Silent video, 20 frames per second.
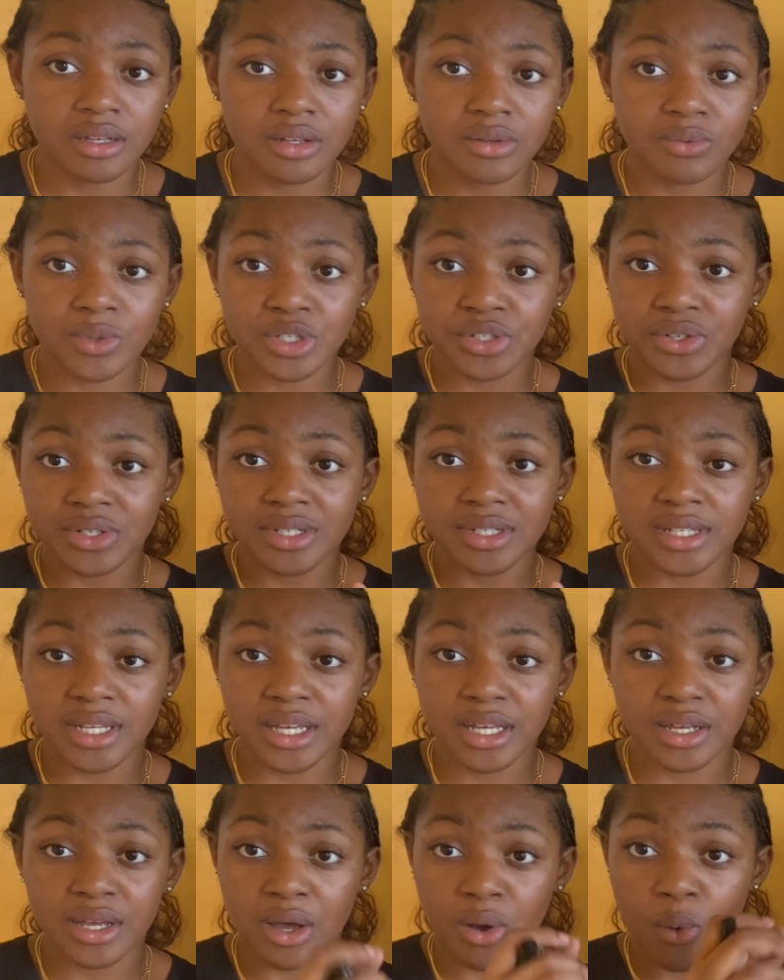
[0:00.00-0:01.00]
We shouldn't
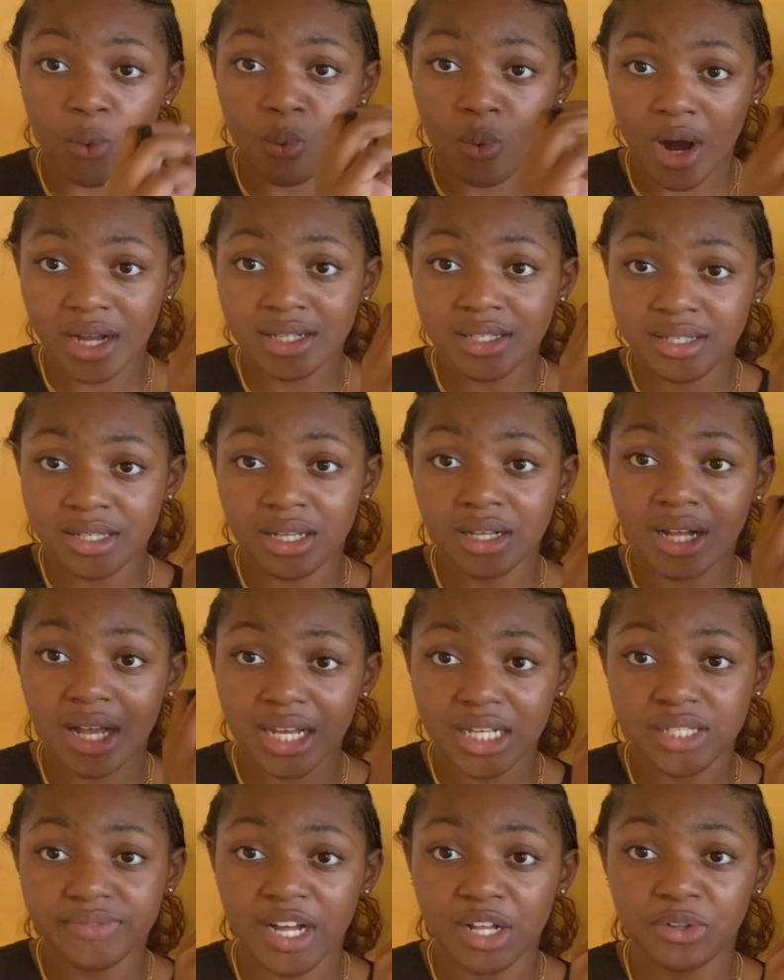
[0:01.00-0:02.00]
see one single
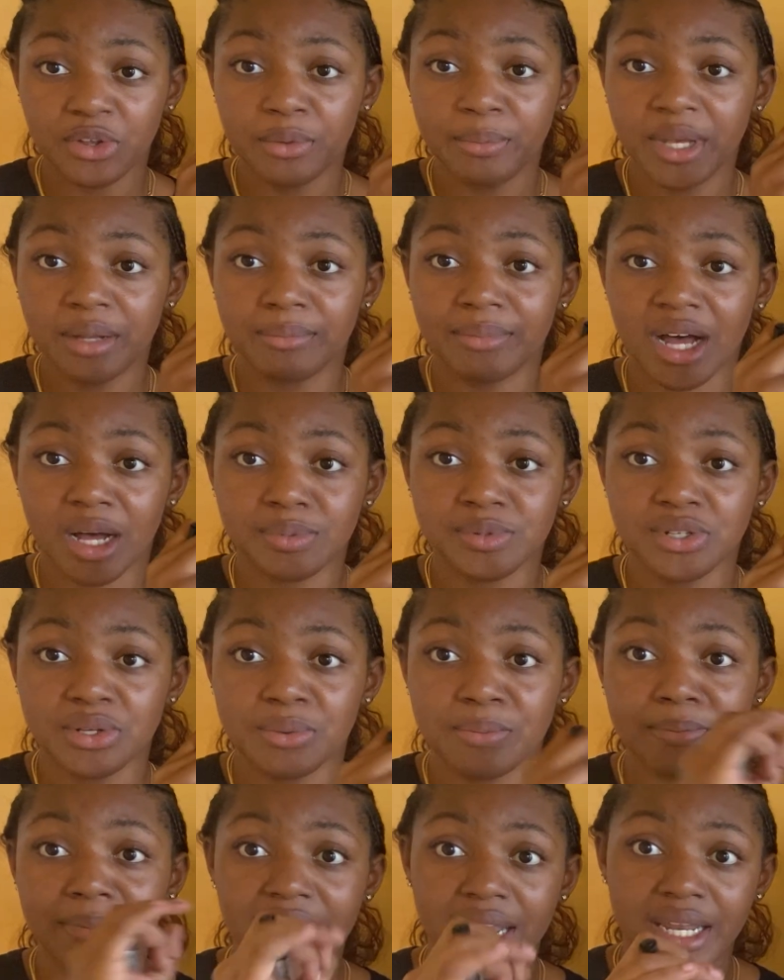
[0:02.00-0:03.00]
x value being mapped to
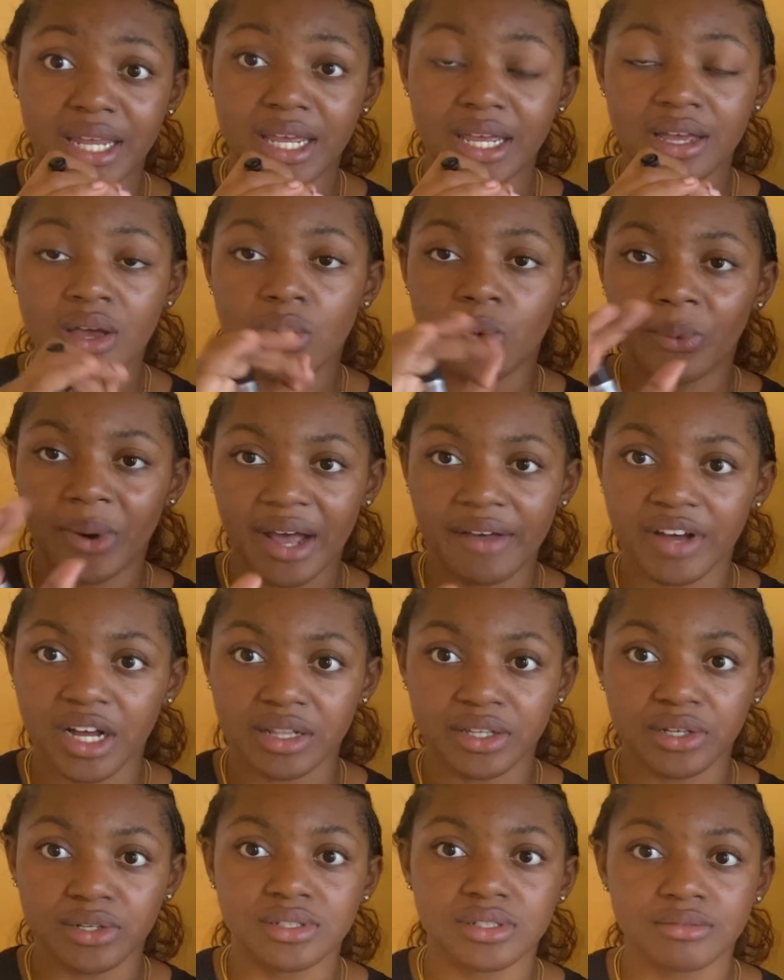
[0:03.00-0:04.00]
many y
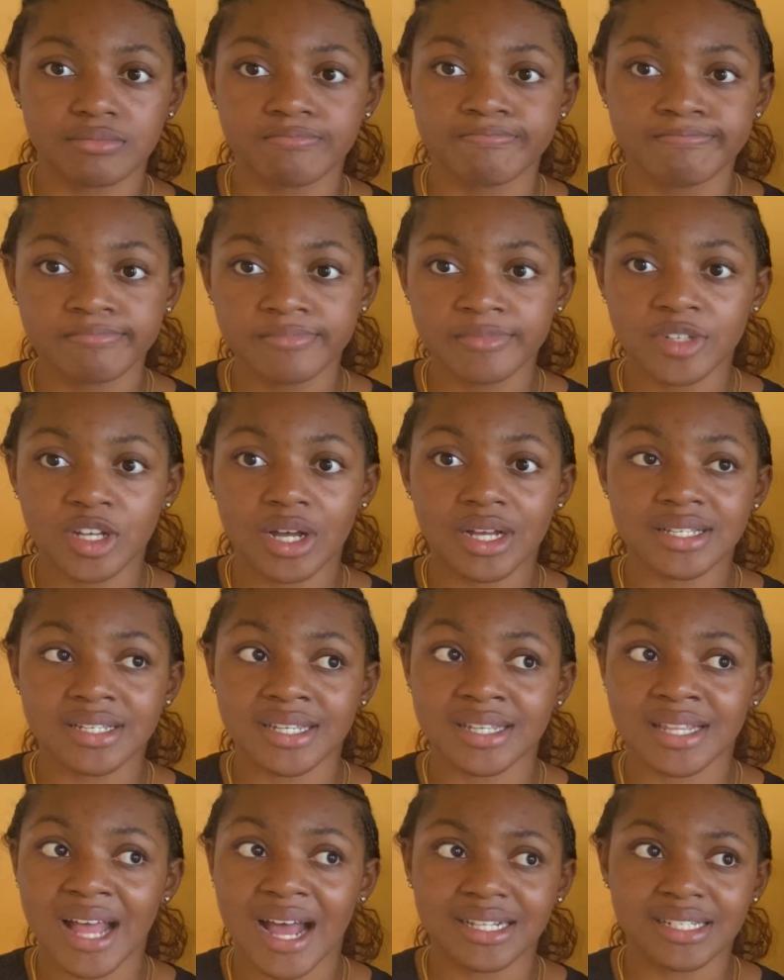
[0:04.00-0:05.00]
values, because
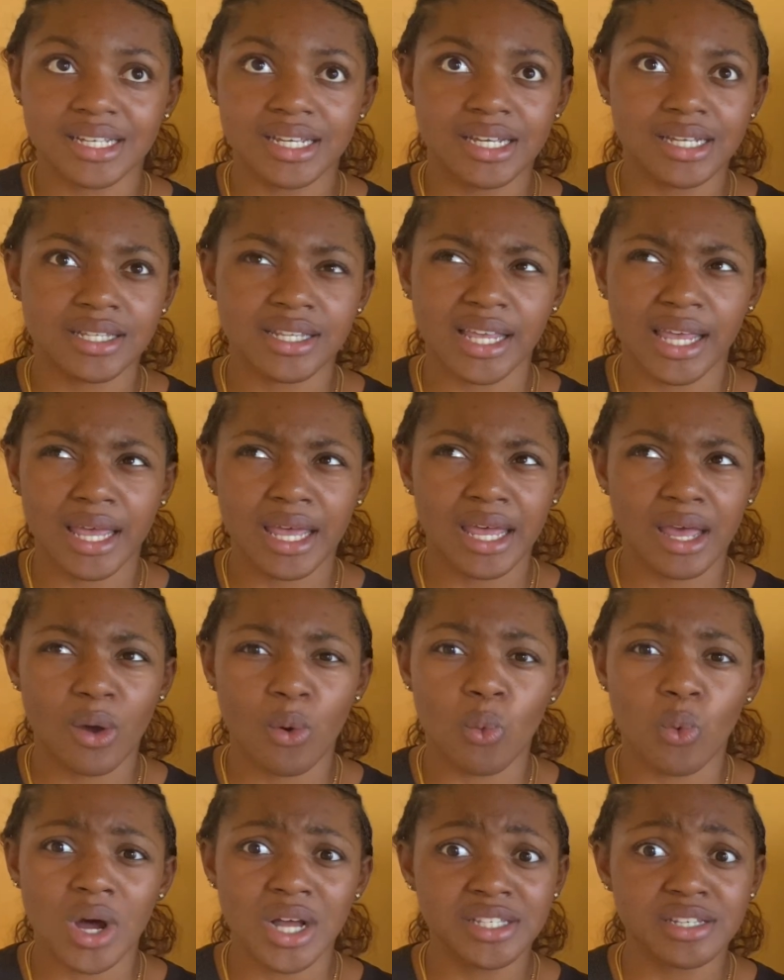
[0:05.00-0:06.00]
that is a
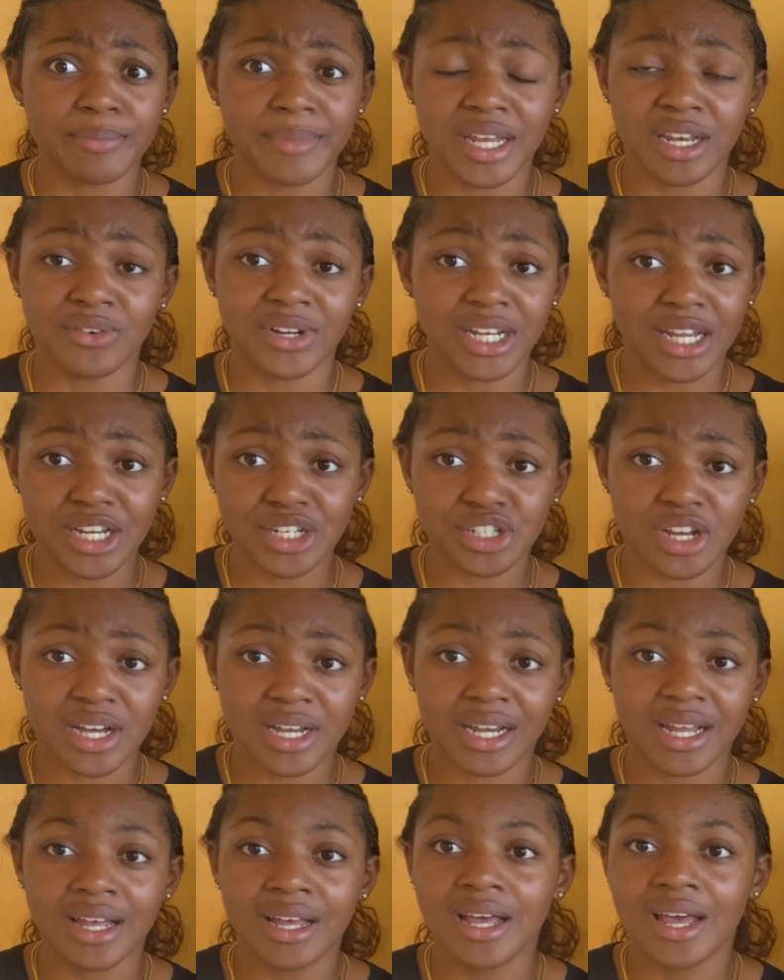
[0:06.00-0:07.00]
one-to-many relation,
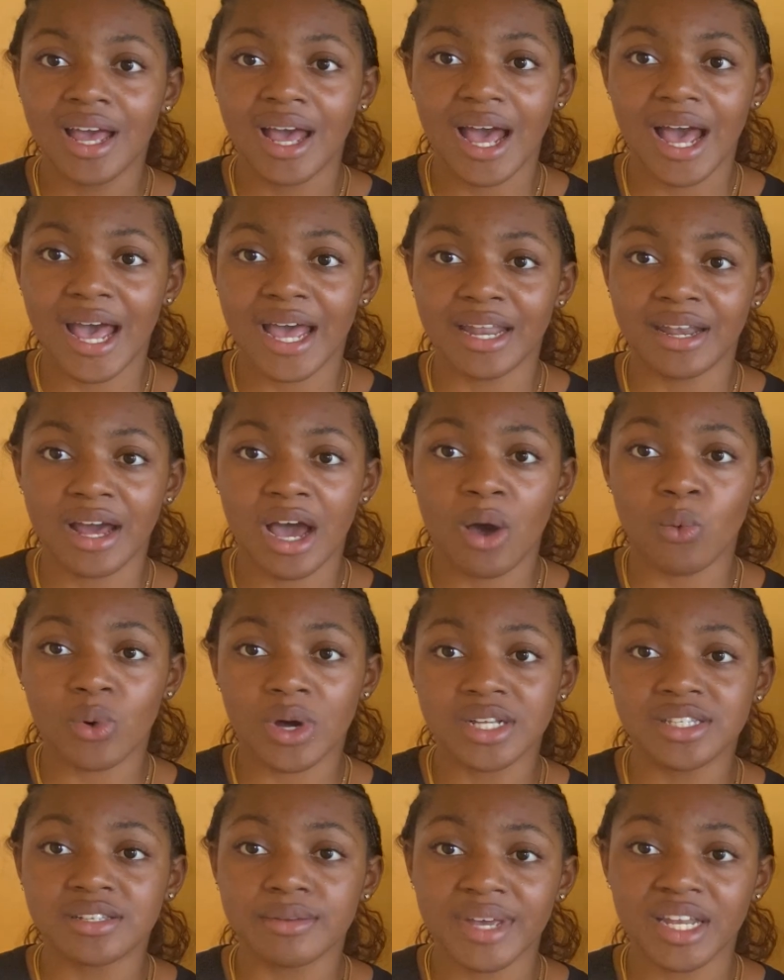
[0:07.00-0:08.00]
and a
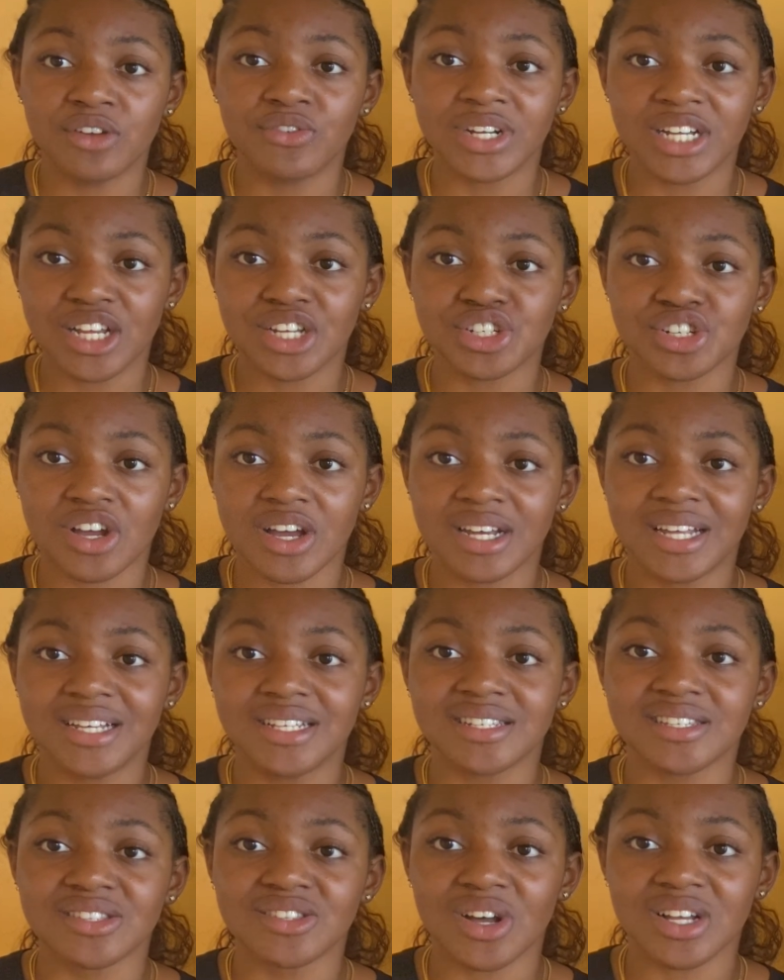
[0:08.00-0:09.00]
one-to-many relation is
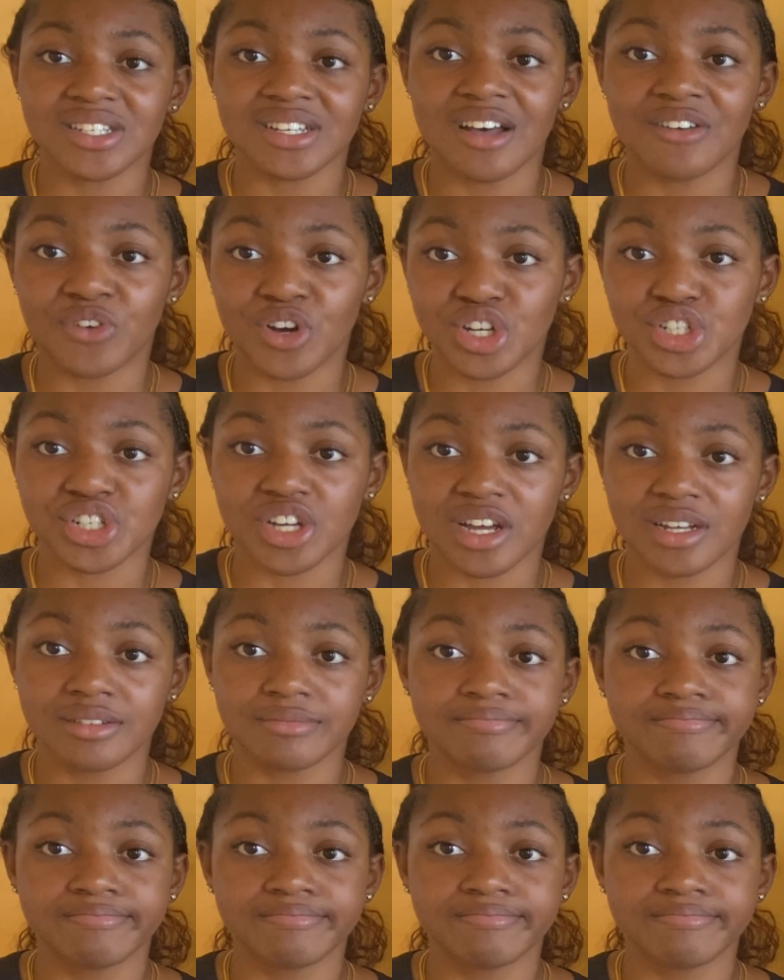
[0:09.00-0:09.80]
not a function.